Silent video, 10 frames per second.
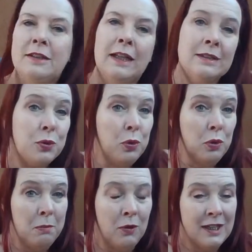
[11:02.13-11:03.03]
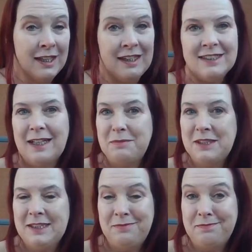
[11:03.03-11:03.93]
Nice cool morning. I
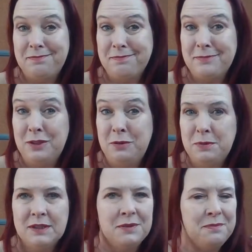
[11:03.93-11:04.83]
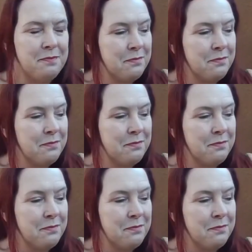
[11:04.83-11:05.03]
slept in. Oops.